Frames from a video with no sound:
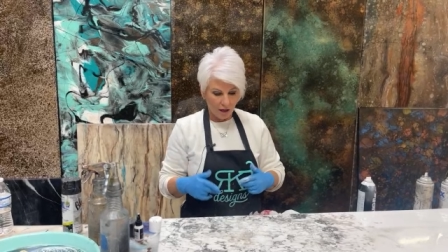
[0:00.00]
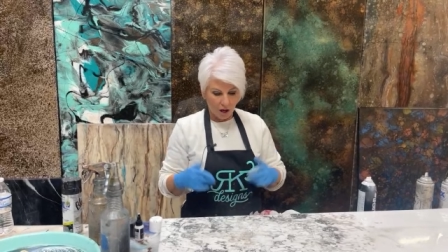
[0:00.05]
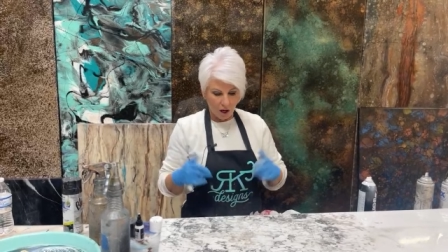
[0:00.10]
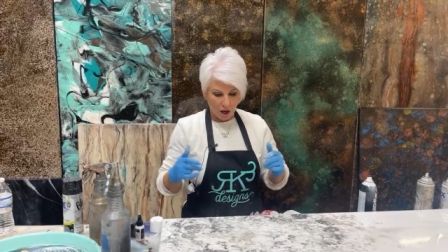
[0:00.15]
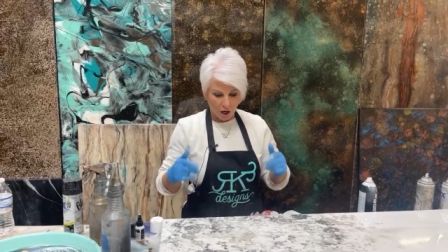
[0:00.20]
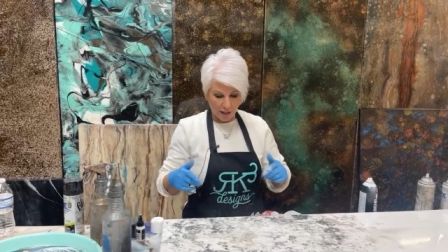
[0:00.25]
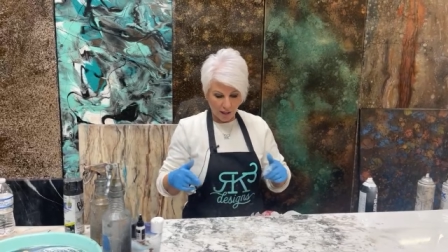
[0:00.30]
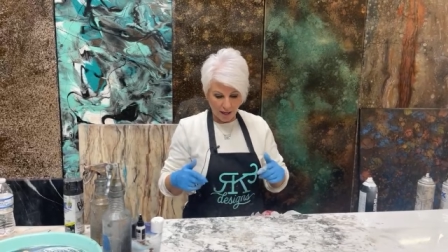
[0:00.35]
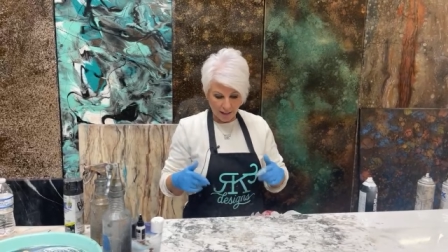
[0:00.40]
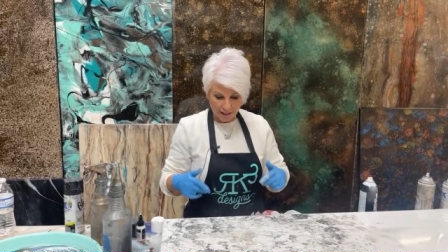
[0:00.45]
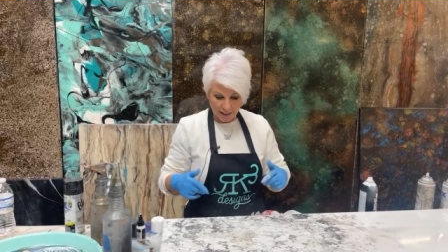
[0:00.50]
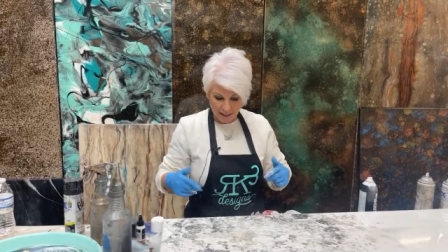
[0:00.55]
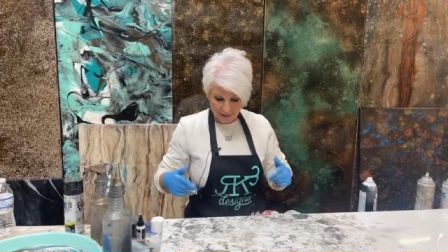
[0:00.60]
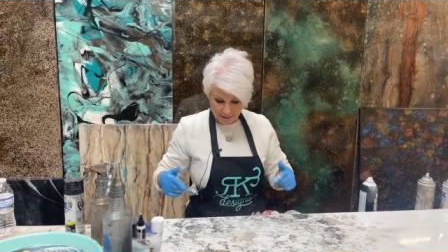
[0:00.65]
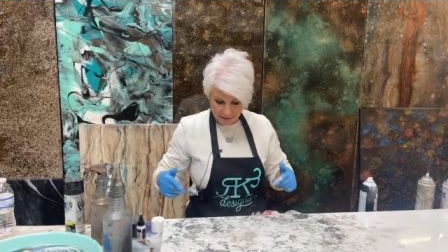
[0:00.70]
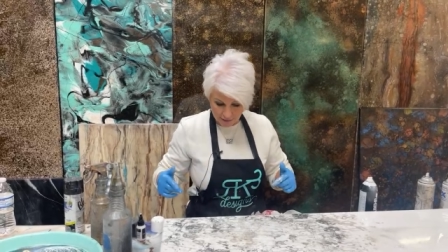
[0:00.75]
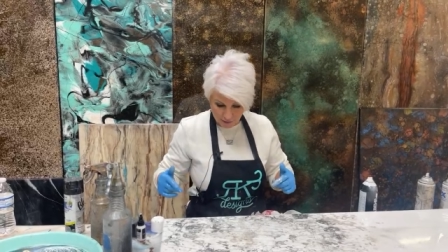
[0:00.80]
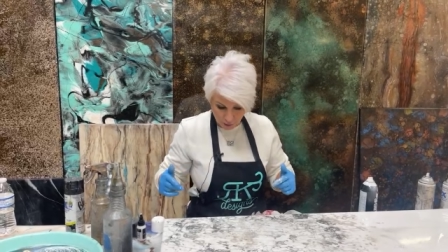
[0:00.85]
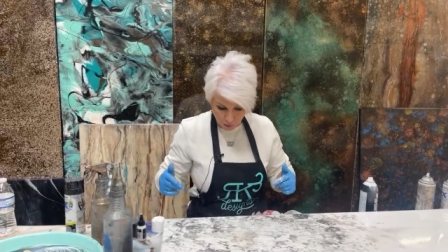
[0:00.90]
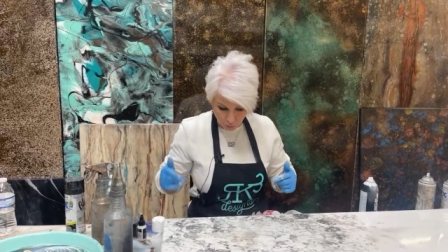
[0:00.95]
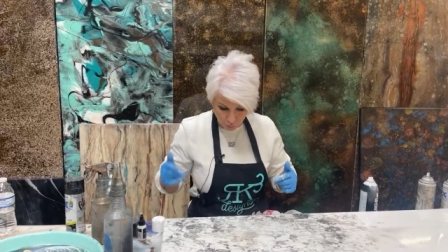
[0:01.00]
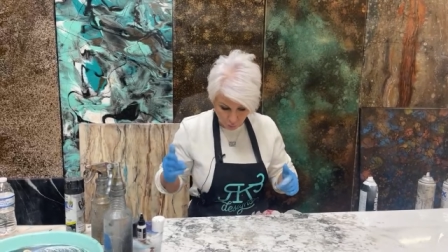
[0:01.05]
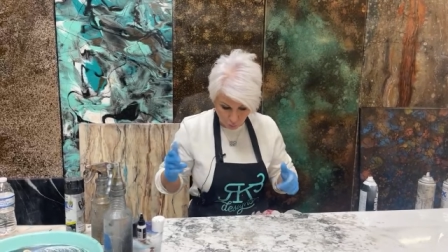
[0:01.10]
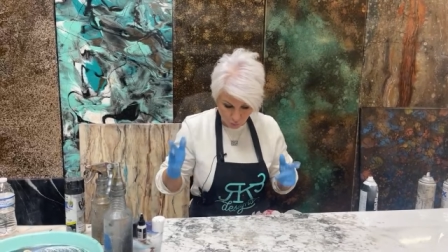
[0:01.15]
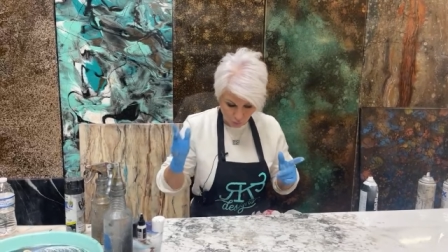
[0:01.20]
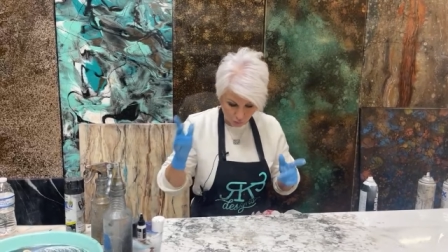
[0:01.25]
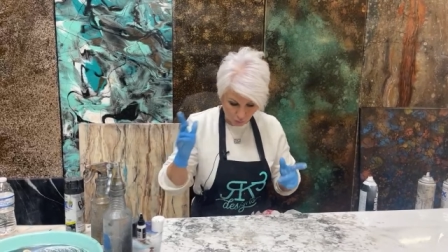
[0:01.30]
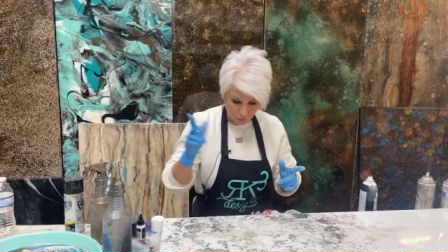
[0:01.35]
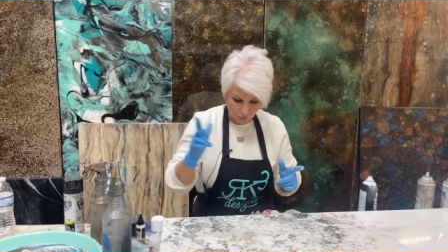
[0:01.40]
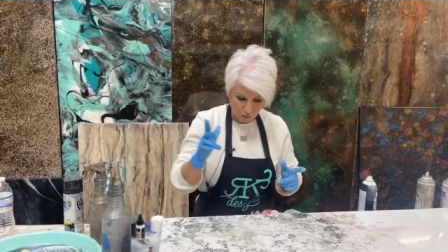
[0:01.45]
All right, guys, so
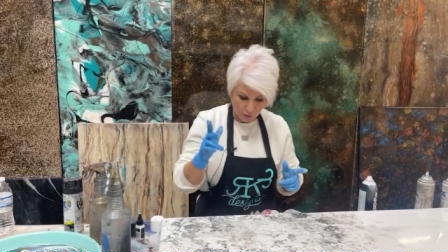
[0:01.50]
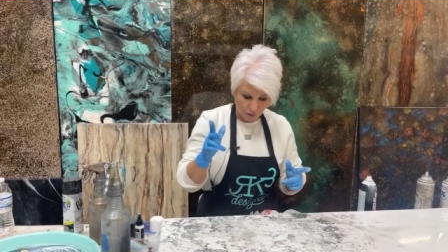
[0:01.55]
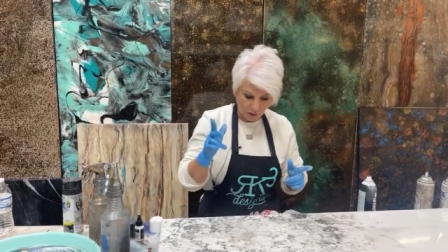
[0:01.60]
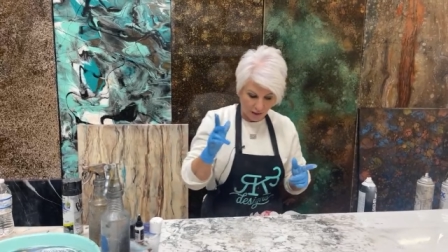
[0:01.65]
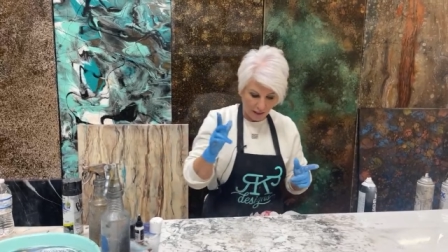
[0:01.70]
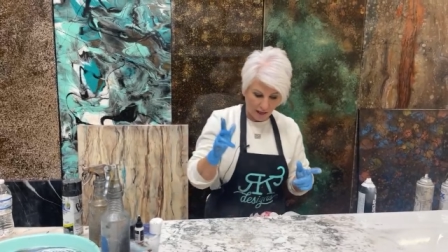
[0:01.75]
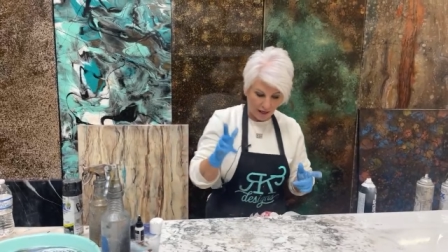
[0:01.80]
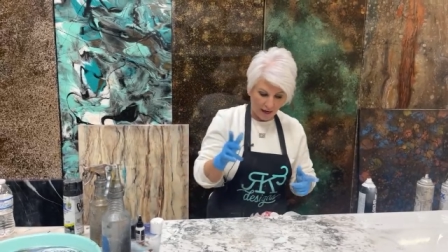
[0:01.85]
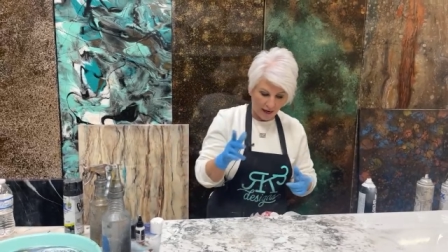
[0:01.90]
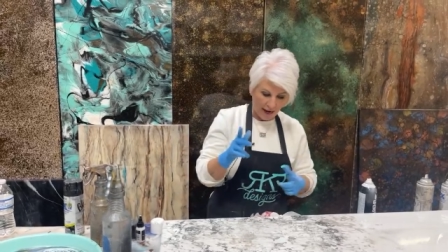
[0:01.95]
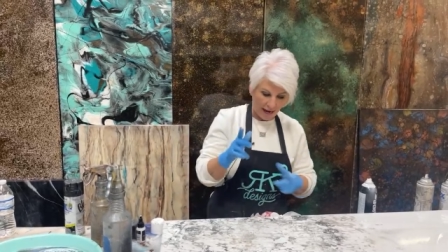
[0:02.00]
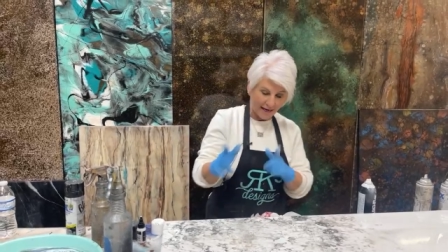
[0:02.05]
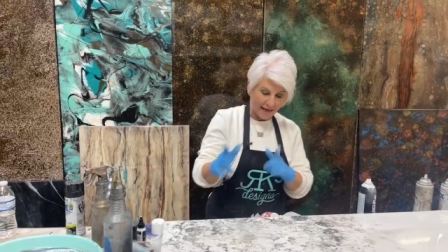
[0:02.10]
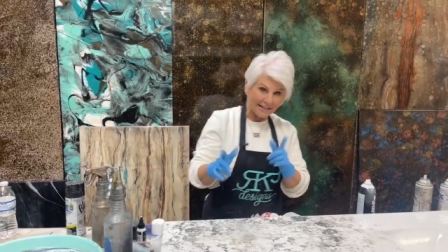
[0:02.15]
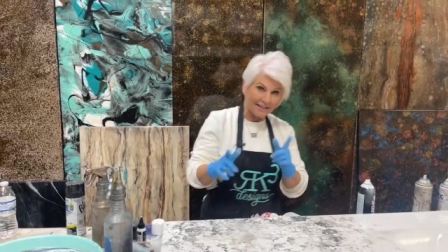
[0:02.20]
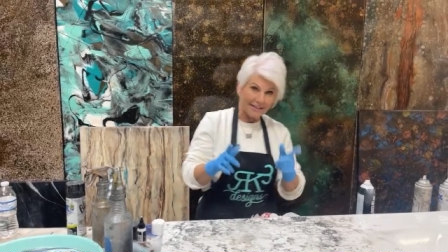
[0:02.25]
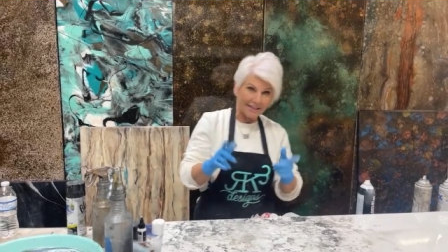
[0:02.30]
as